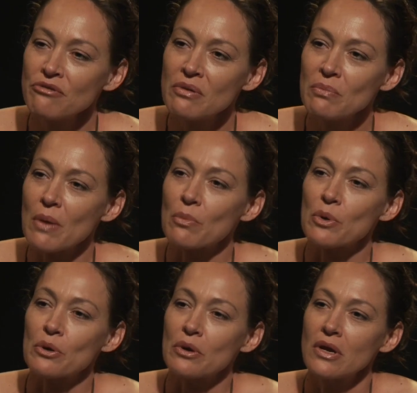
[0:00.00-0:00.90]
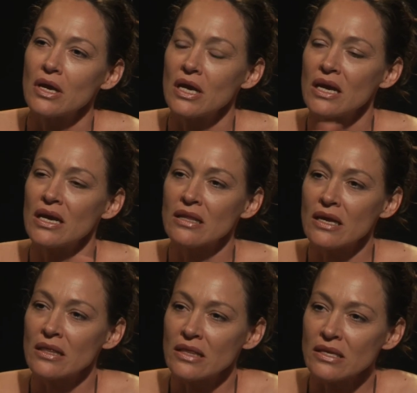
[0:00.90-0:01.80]
remember,
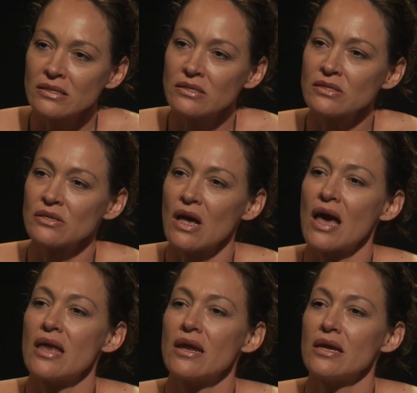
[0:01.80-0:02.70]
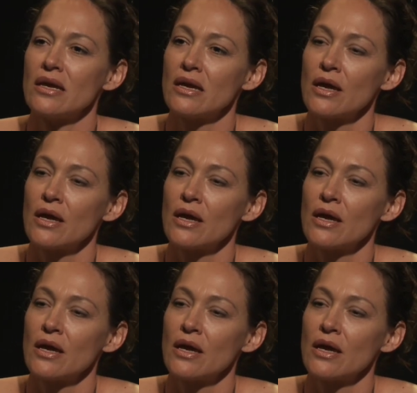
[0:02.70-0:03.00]
in this society,